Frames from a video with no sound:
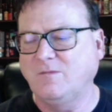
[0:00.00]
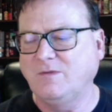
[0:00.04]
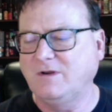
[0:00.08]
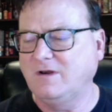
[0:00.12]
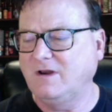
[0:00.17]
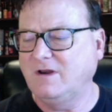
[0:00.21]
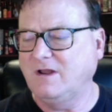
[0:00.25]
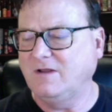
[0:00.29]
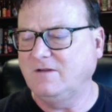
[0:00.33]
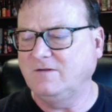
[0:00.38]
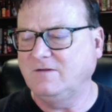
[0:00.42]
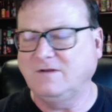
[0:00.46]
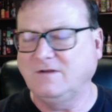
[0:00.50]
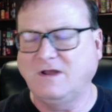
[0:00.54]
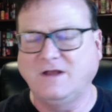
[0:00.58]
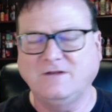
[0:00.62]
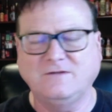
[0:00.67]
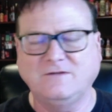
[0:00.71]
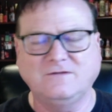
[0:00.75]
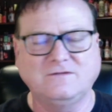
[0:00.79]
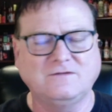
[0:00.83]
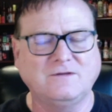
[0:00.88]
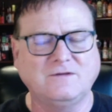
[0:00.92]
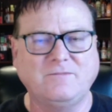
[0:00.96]
but
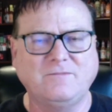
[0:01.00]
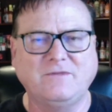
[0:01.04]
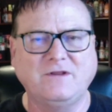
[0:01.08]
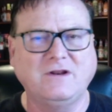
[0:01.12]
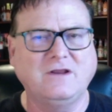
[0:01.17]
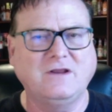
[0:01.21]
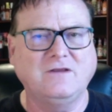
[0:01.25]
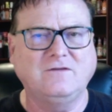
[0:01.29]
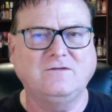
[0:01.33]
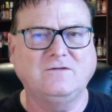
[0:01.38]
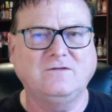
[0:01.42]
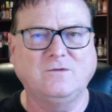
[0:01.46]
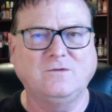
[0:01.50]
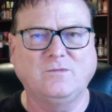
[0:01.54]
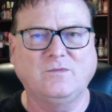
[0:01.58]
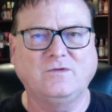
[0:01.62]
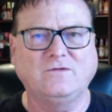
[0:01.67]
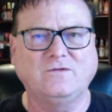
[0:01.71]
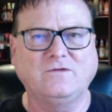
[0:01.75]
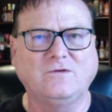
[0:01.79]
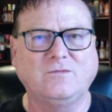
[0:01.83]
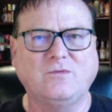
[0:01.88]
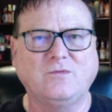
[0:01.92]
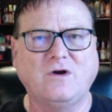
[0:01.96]
not something that's
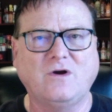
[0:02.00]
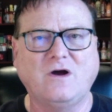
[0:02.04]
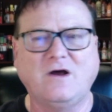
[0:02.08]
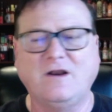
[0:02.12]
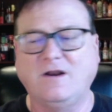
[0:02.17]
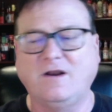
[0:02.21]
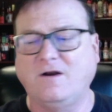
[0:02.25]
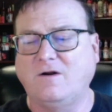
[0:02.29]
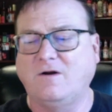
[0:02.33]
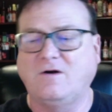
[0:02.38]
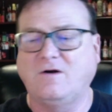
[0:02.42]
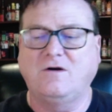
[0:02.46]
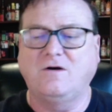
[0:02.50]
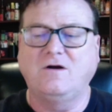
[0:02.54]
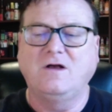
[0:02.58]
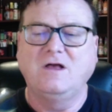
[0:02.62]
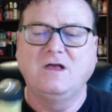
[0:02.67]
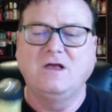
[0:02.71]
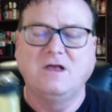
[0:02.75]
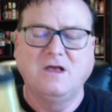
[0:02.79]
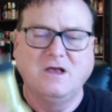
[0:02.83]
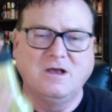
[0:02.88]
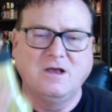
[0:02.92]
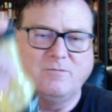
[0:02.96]
super hot at all.
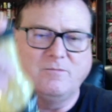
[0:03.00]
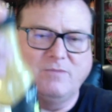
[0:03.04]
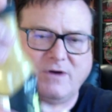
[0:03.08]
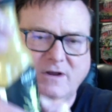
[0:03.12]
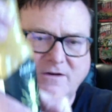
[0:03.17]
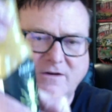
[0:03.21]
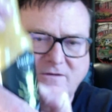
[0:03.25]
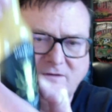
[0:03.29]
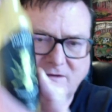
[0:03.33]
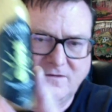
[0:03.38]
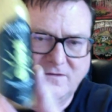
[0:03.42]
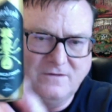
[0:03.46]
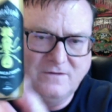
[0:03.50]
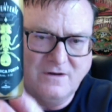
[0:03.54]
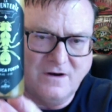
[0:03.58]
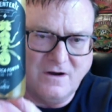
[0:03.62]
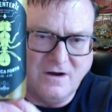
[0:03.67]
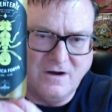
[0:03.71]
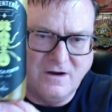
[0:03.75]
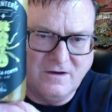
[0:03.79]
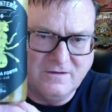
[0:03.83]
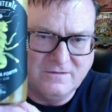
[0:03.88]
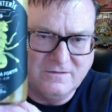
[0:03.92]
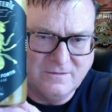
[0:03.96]
But just an
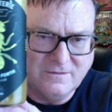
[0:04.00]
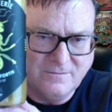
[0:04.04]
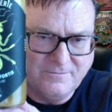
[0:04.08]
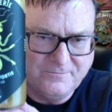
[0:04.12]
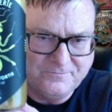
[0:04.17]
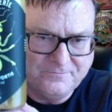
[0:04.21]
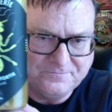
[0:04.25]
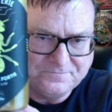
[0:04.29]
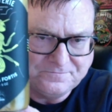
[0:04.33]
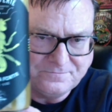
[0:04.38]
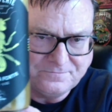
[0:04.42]
awesome